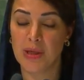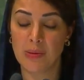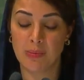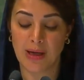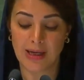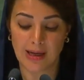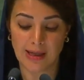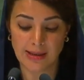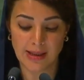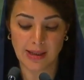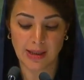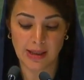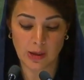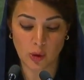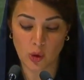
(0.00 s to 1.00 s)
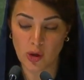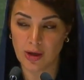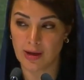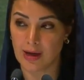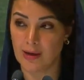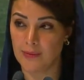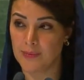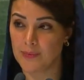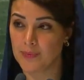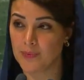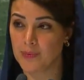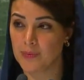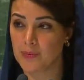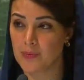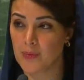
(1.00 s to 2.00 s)
across borders.
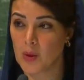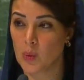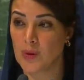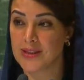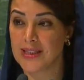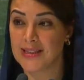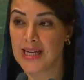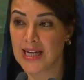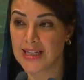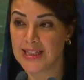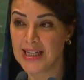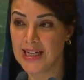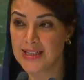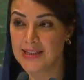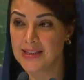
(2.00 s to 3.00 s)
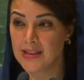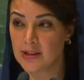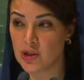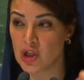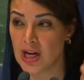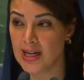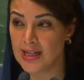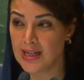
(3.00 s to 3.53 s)
We have